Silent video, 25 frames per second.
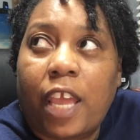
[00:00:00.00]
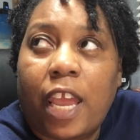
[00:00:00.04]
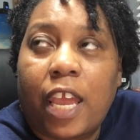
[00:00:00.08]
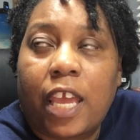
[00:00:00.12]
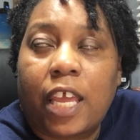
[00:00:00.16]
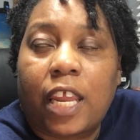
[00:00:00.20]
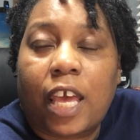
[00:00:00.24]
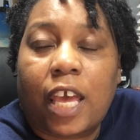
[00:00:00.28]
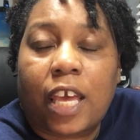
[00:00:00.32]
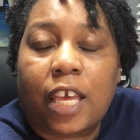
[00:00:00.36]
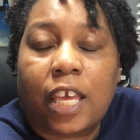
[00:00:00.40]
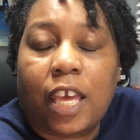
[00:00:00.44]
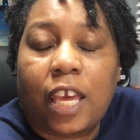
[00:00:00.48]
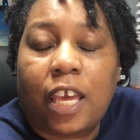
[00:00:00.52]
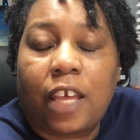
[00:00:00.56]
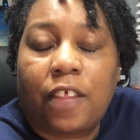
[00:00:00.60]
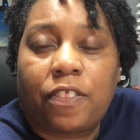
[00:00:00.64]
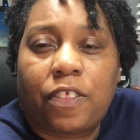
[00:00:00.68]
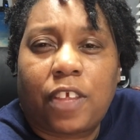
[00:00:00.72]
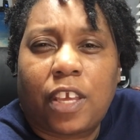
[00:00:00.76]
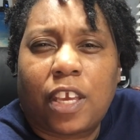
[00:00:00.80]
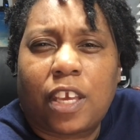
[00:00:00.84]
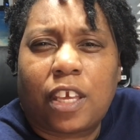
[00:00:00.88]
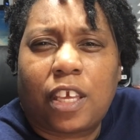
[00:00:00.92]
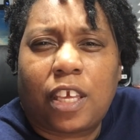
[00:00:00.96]
I can't
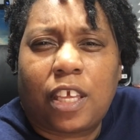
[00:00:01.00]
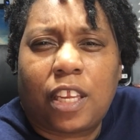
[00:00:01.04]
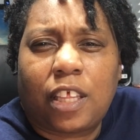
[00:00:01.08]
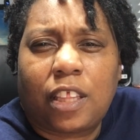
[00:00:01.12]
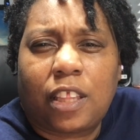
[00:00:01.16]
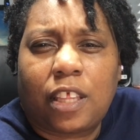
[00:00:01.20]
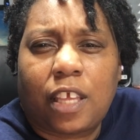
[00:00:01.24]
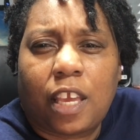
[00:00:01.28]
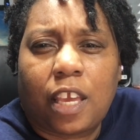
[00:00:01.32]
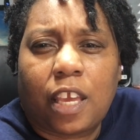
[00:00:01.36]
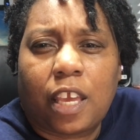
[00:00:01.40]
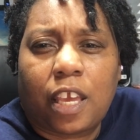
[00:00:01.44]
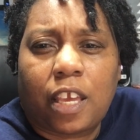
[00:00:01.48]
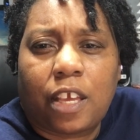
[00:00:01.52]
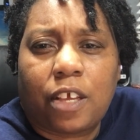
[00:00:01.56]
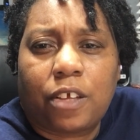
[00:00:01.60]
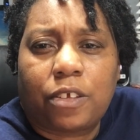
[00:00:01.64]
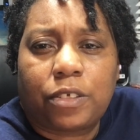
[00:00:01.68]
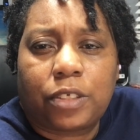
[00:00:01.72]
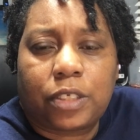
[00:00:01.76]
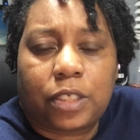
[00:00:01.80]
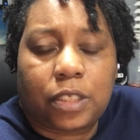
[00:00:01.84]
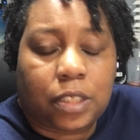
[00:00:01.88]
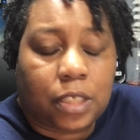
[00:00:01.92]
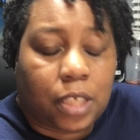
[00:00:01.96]
think of anything
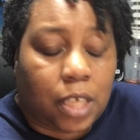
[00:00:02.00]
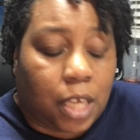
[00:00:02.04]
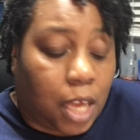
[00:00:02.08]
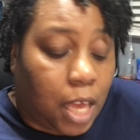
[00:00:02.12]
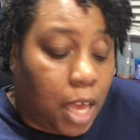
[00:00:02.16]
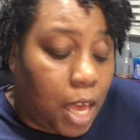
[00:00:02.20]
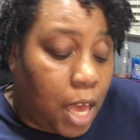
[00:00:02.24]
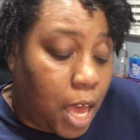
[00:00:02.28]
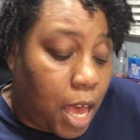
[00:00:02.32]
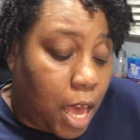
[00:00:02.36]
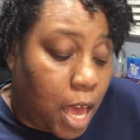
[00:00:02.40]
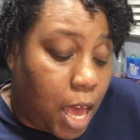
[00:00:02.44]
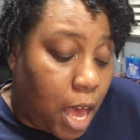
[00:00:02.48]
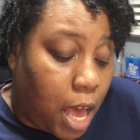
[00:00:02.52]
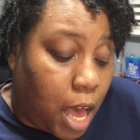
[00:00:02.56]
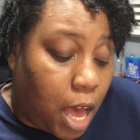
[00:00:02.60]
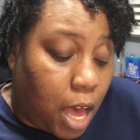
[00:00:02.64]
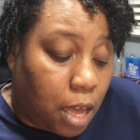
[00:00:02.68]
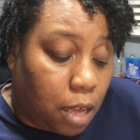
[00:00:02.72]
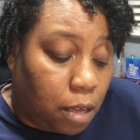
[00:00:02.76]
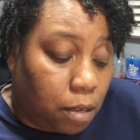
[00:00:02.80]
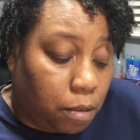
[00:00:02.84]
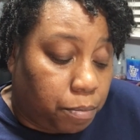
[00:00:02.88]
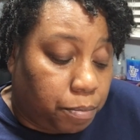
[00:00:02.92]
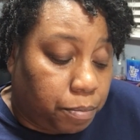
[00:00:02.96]
else.
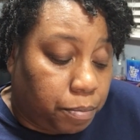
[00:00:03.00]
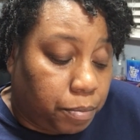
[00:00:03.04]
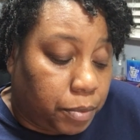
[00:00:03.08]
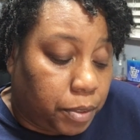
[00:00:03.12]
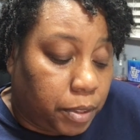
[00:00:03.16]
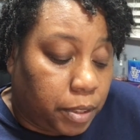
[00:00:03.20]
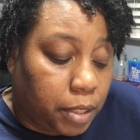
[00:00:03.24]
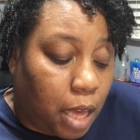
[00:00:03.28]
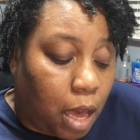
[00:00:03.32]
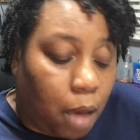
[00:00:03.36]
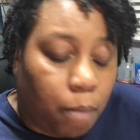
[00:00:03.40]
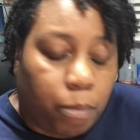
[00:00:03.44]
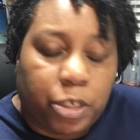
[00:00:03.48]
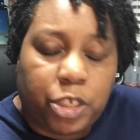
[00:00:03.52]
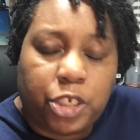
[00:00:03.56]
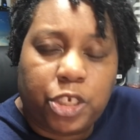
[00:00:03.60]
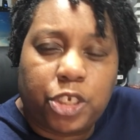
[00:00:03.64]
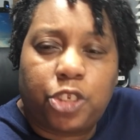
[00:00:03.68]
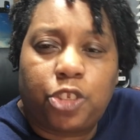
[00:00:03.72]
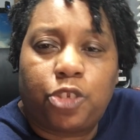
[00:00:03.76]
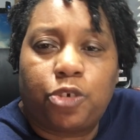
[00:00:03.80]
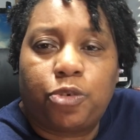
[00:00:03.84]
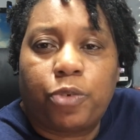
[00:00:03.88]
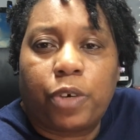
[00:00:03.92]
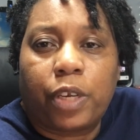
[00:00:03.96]
I'm gonna just
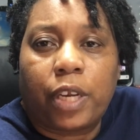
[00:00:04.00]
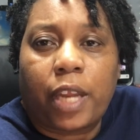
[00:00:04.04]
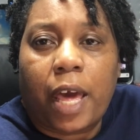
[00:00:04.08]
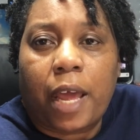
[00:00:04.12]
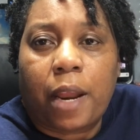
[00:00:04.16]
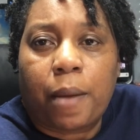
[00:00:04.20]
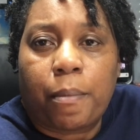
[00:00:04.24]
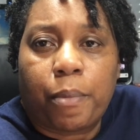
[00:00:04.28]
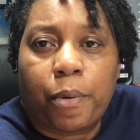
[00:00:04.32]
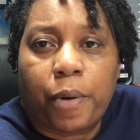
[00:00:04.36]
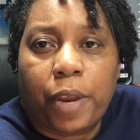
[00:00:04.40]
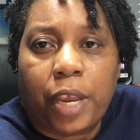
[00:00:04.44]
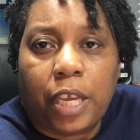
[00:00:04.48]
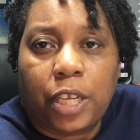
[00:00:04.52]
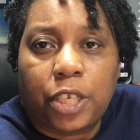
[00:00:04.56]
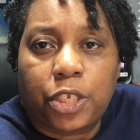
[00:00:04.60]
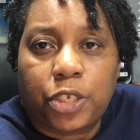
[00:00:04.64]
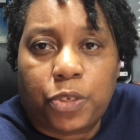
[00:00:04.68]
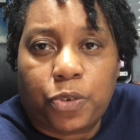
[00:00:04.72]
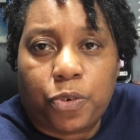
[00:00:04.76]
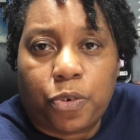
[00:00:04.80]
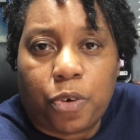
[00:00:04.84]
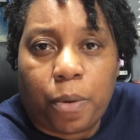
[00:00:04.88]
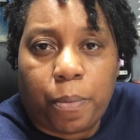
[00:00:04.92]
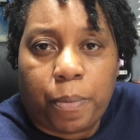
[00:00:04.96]
do a lot of
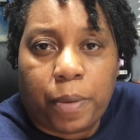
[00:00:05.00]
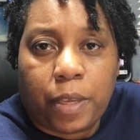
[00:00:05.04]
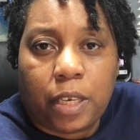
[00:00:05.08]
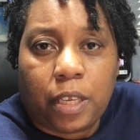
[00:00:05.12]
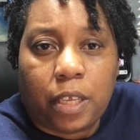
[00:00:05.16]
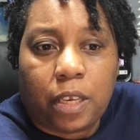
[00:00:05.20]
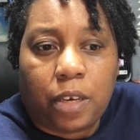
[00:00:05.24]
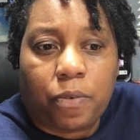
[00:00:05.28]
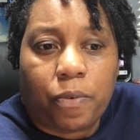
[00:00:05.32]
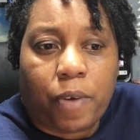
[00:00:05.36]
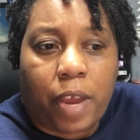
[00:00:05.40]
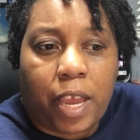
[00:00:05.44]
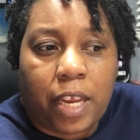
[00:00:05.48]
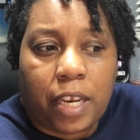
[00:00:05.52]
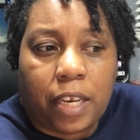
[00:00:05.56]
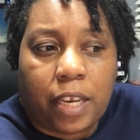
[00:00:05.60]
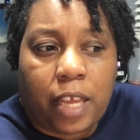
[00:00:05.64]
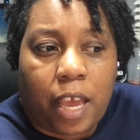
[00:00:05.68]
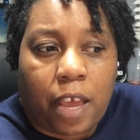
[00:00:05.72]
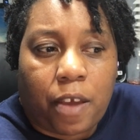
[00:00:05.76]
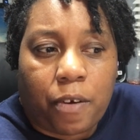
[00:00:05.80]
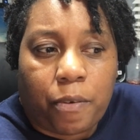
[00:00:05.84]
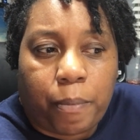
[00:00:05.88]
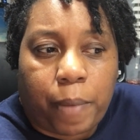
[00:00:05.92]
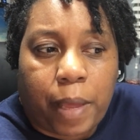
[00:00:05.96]
brainstorming and writing
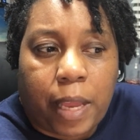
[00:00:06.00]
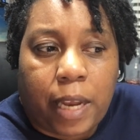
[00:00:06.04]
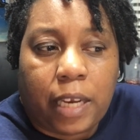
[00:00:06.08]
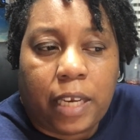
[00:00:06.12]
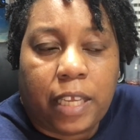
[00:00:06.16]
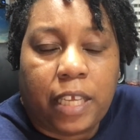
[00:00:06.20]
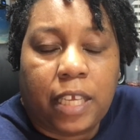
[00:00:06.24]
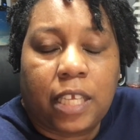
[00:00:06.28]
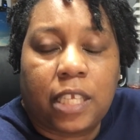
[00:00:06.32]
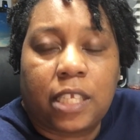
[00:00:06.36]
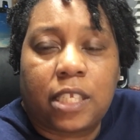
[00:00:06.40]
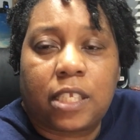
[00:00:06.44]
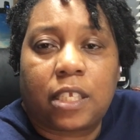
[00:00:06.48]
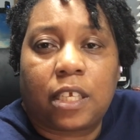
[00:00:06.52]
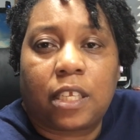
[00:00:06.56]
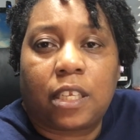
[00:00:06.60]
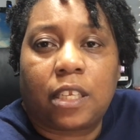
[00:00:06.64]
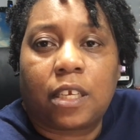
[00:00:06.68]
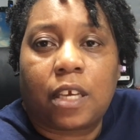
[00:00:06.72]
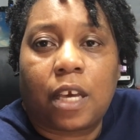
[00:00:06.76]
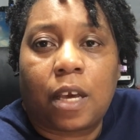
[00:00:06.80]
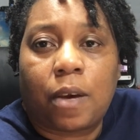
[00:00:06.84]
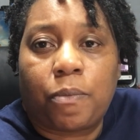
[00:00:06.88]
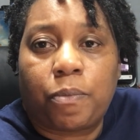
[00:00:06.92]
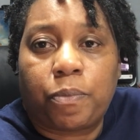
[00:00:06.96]
down my list, and
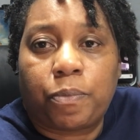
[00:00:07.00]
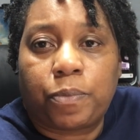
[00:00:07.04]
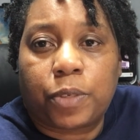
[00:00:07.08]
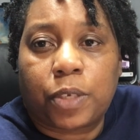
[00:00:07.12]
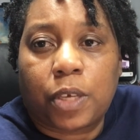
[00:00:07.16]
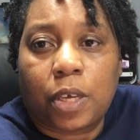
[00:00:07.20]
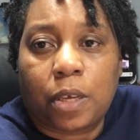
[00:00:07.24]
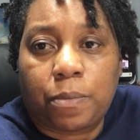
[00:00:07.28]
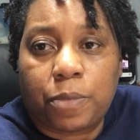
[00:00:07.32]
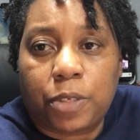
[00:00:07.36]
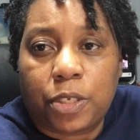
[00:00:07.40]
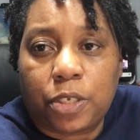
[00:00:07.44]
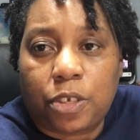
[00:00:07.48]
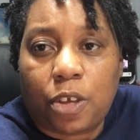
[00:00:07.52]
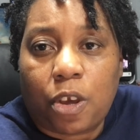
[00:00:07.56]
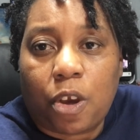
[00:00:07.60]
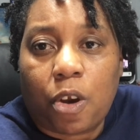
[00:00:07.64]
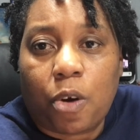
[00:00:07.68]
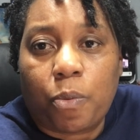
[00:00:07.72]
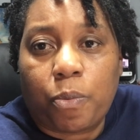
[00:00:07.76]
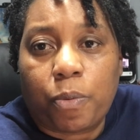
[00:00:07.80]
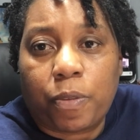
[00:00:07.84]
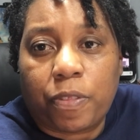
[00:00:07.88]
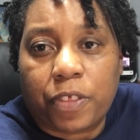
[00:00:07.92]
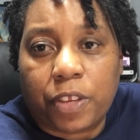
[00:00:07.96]
come to y'all
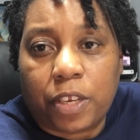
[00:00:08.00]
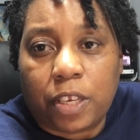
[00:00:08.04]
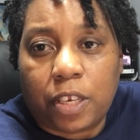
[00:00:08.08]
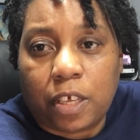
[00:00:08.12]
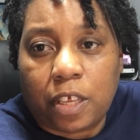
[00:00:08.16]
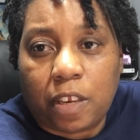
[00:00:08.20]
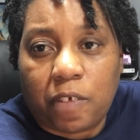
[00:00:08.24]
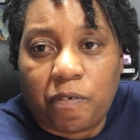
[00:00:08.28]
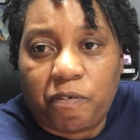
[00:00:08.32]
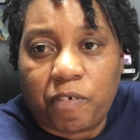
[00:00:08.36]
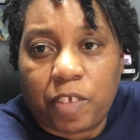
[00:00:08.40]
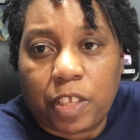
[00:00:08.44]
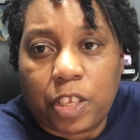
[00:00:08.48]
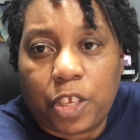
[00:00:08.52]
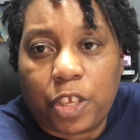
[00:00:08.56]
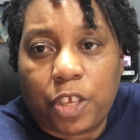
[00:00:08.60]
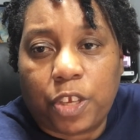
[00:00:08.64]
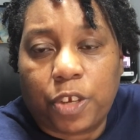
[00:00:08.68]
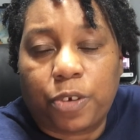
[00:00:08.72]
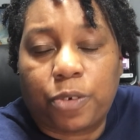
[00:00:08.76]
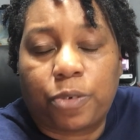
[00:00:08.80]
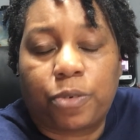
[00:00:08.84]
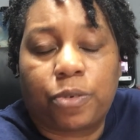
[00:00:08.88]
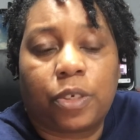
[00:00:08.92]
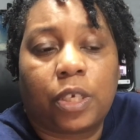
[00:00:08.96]
with another
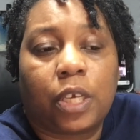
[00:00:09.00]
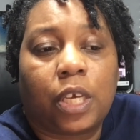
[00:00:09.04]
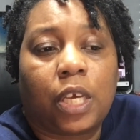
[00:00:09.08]
video.